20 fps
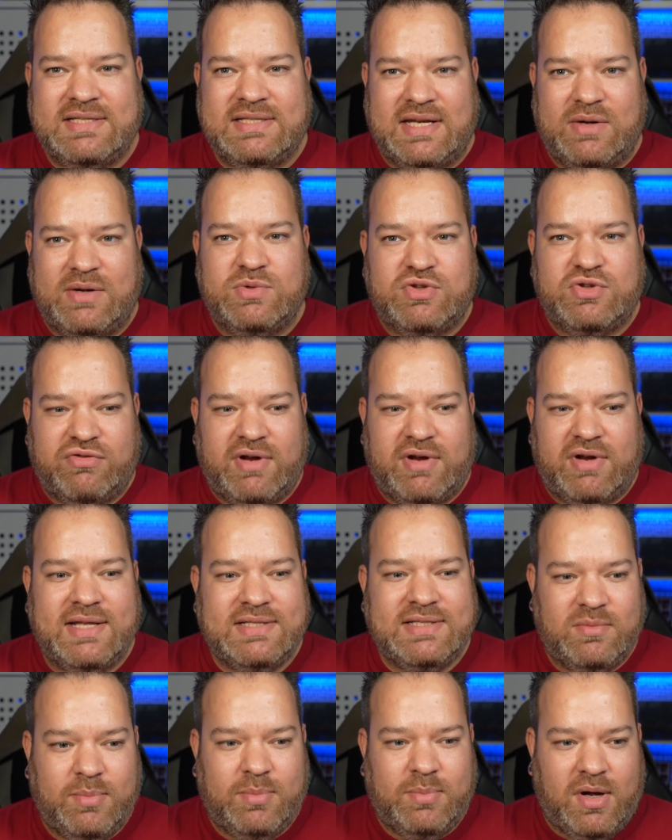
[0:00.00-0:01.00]
and it was
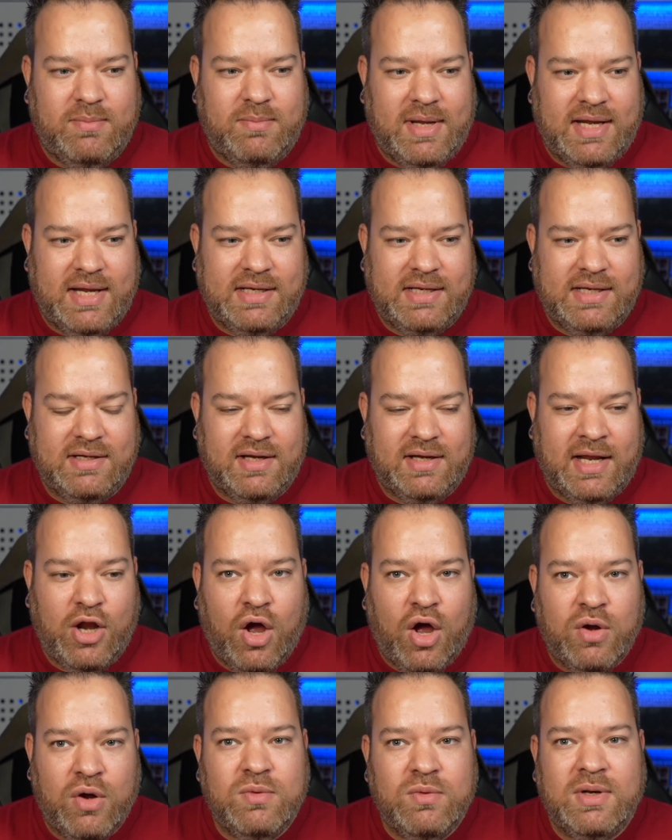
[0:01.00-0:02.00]
created by me and
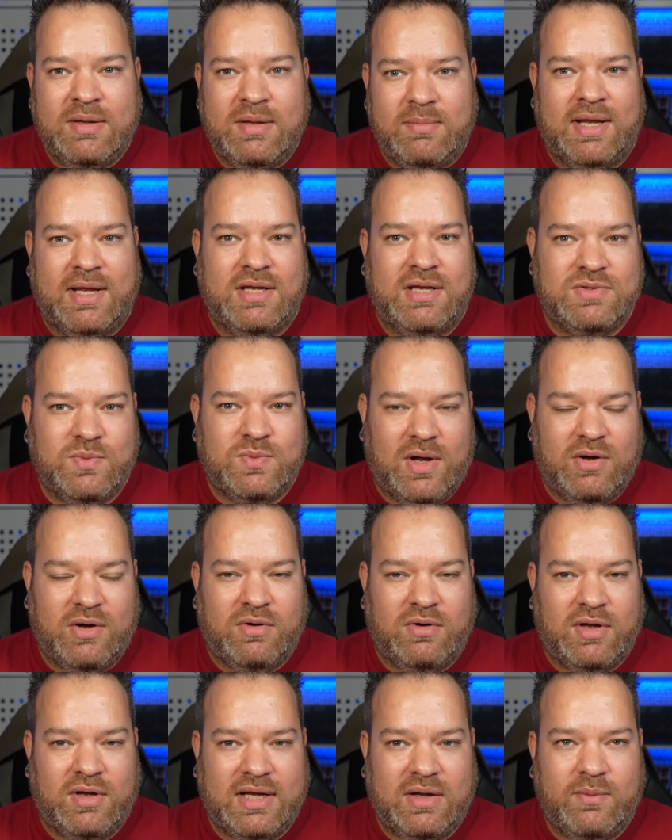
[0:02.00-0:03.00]
only me as well.
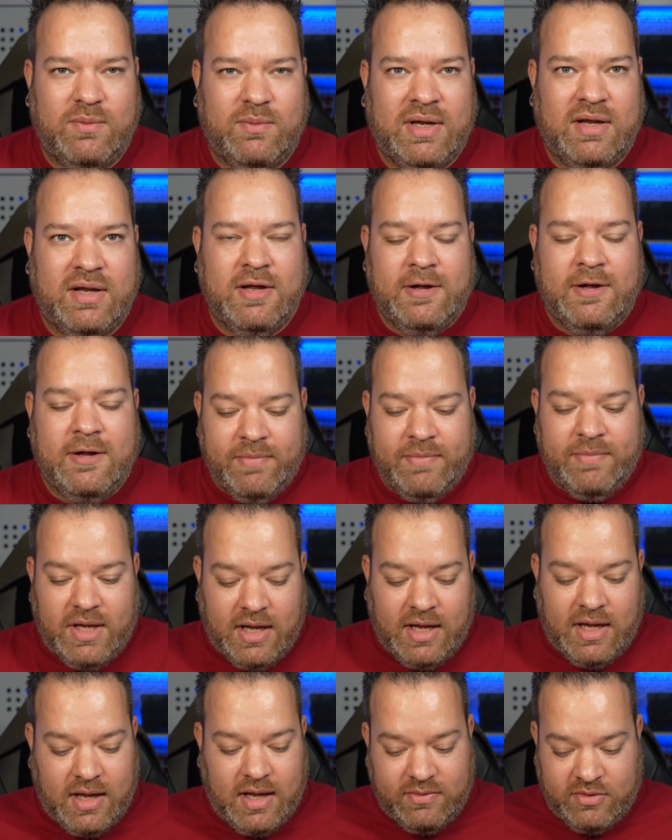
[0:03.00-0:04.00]
Like
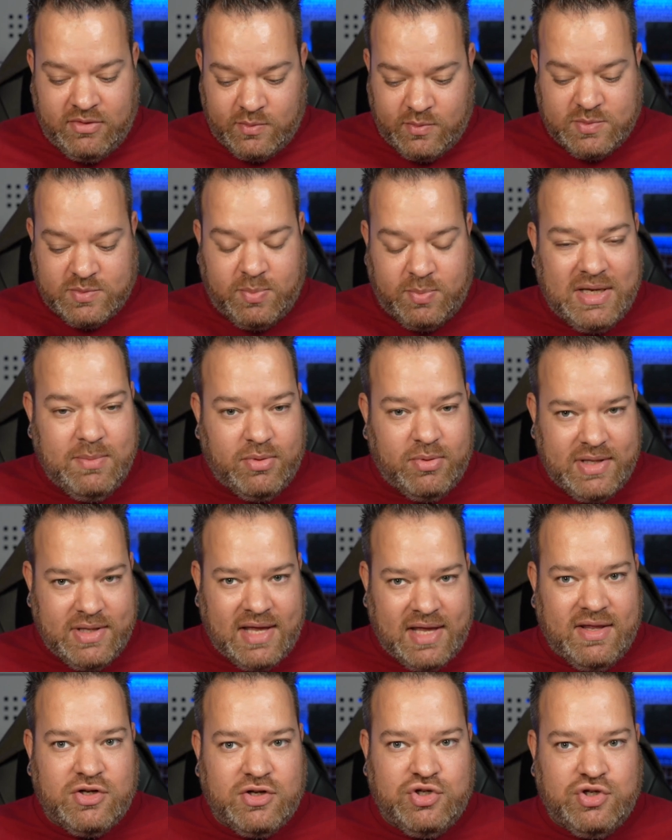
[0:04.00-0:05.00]
there was people
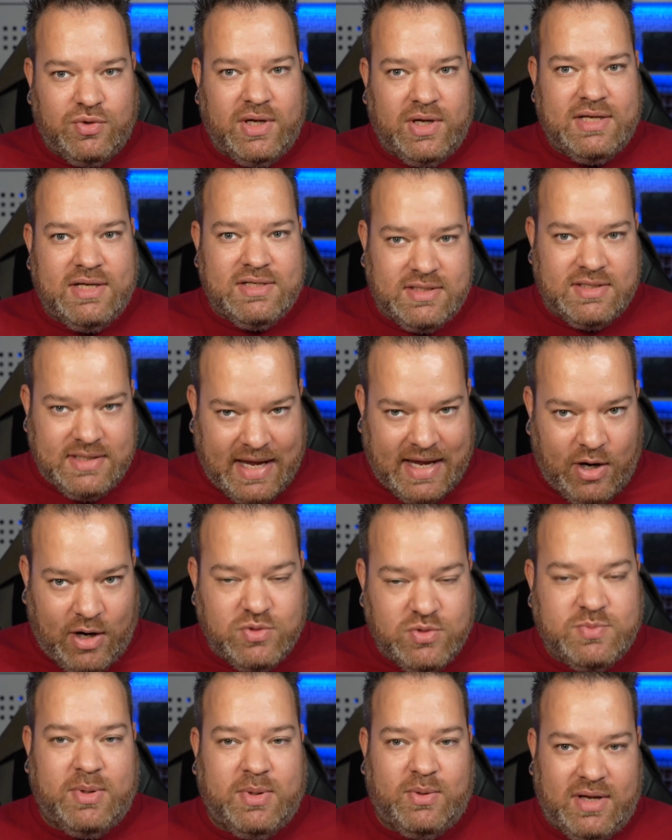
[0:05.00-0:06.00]
there that joined and
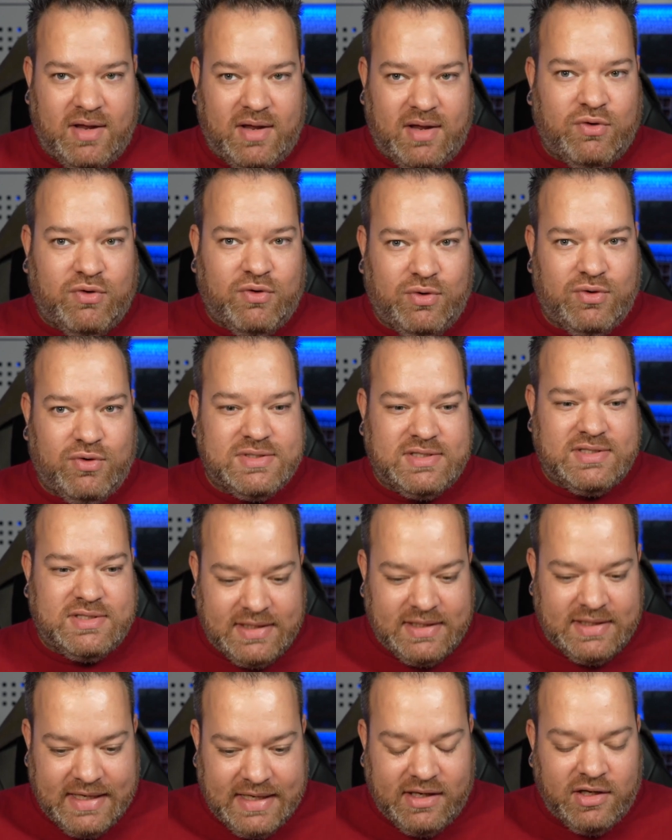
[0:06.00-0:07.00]
helped build it. Of course,
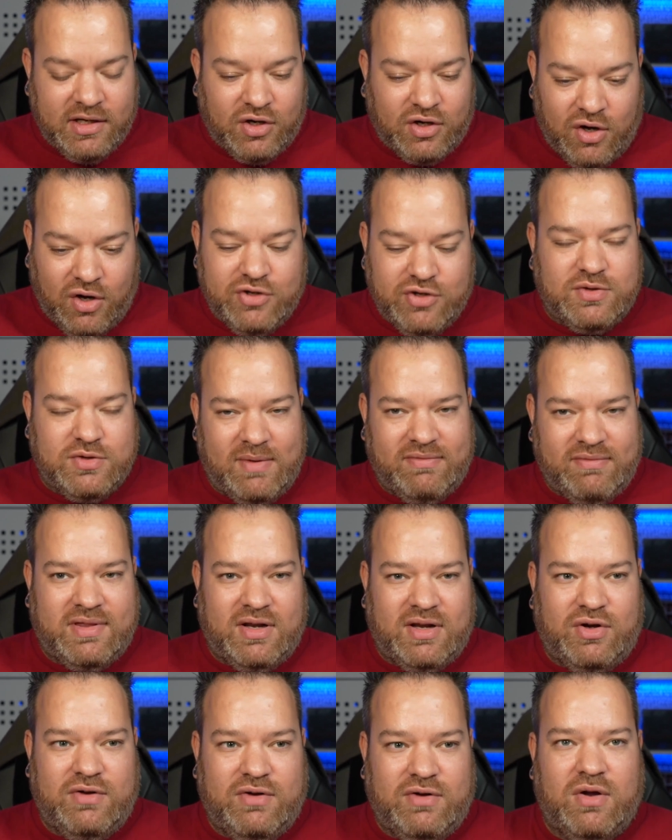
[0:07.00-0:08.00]
you can't do
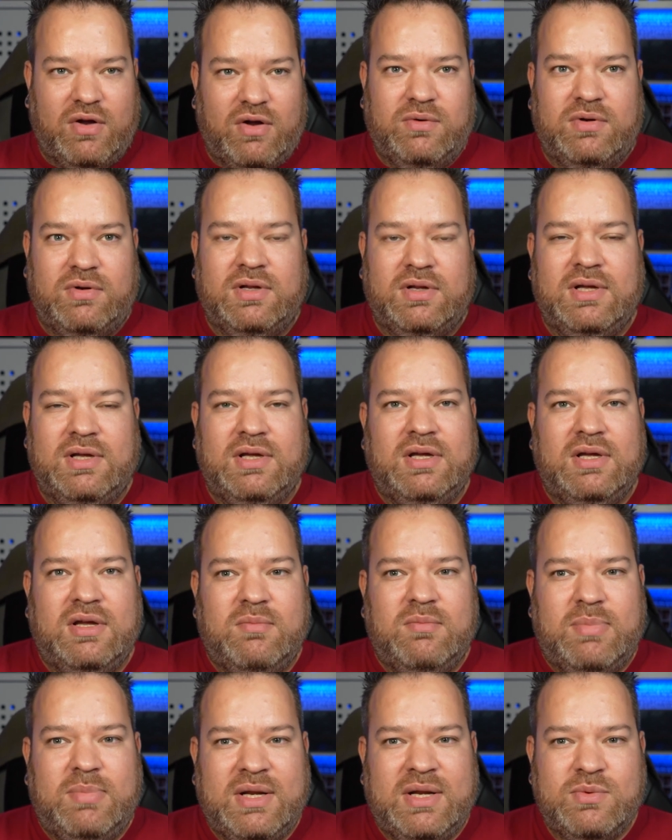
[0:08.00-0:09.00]
everything on your own,
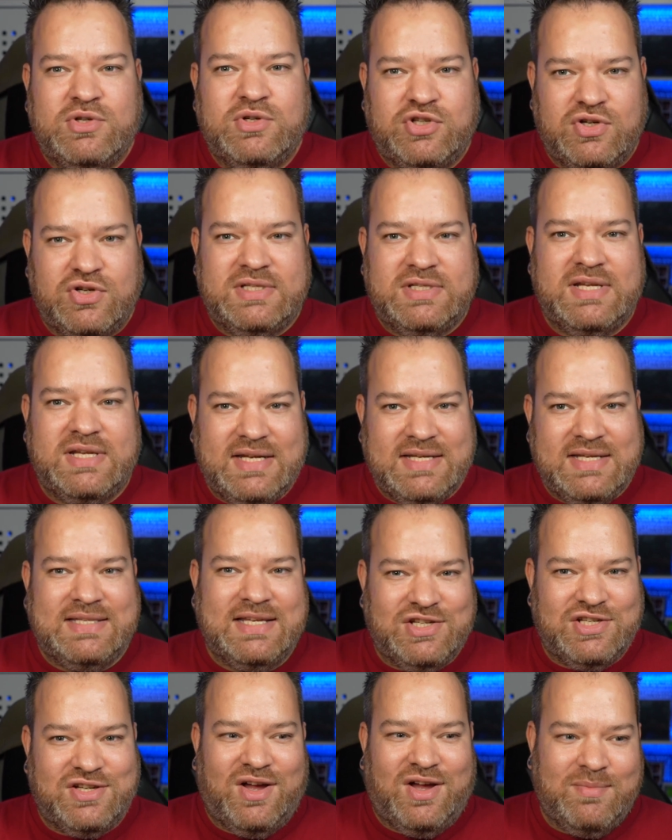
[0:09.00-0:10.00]
but it was just a
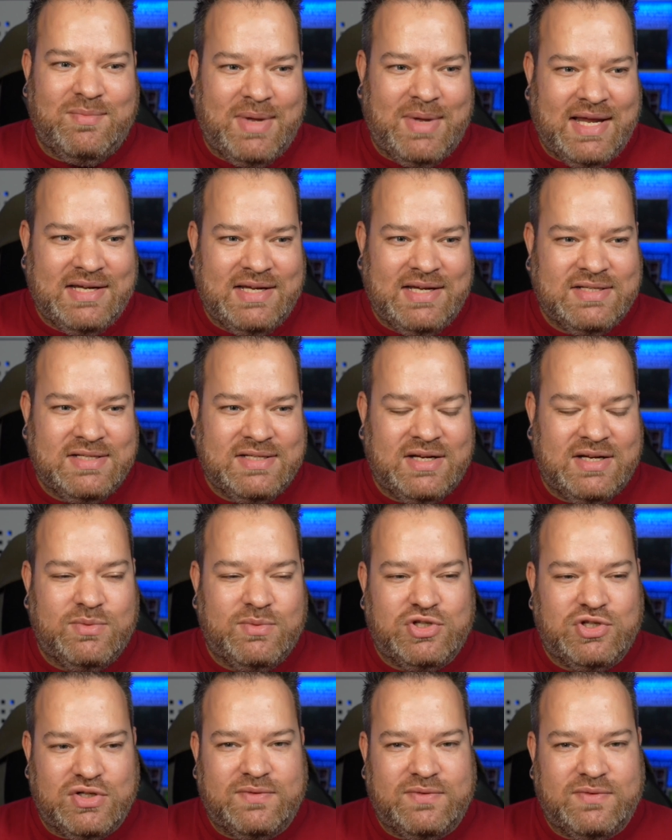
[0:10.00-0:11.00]
decision I made, and it
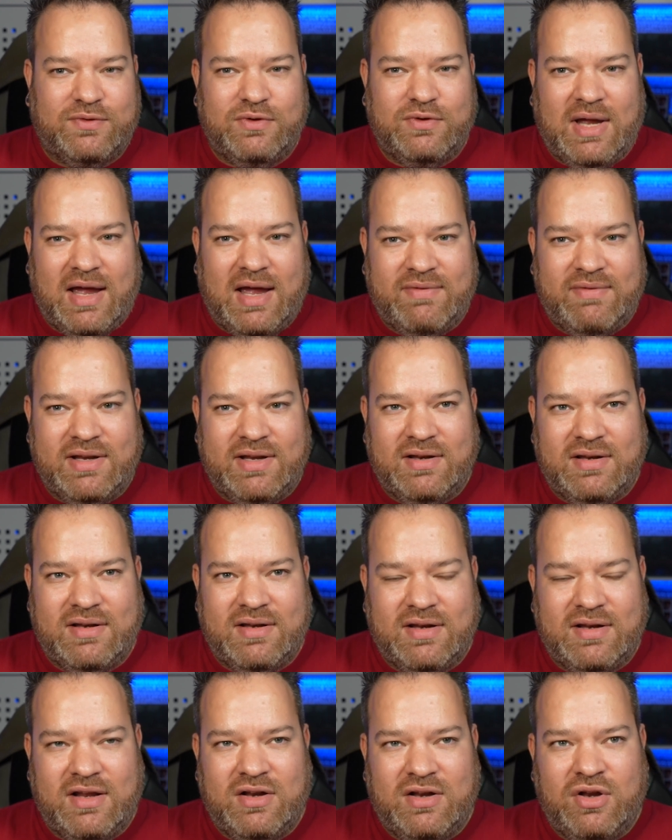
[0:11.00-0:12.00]
was just through
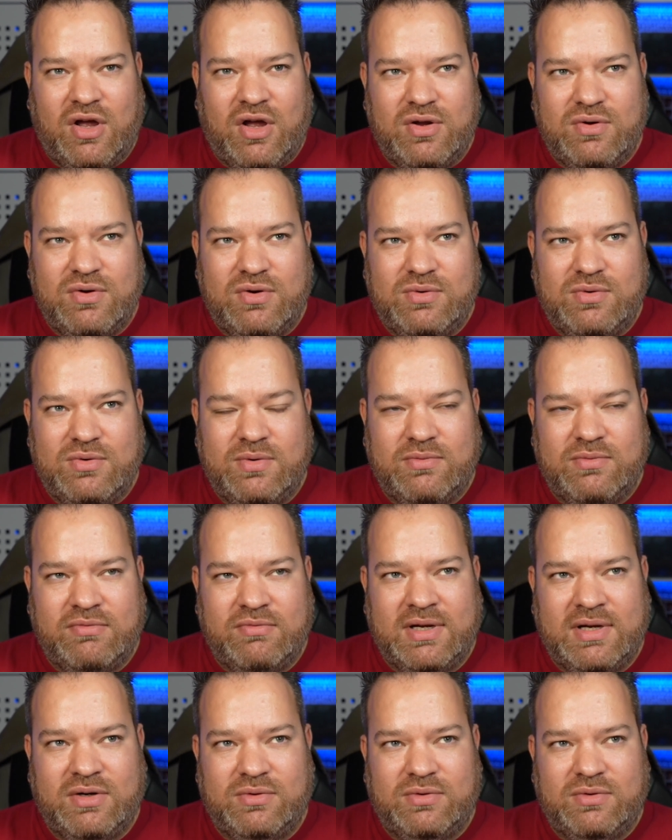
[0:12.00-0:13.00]
having no
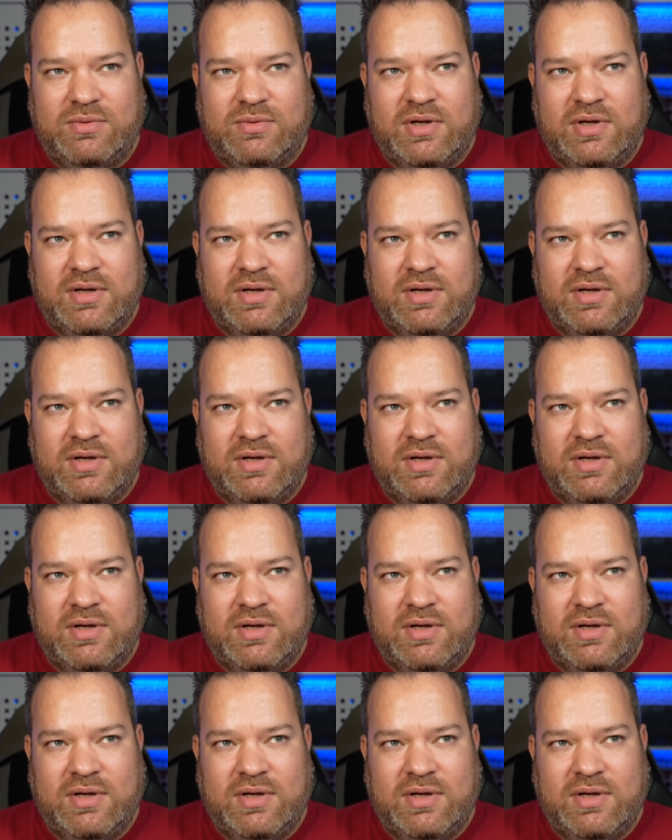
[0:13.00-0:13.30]
real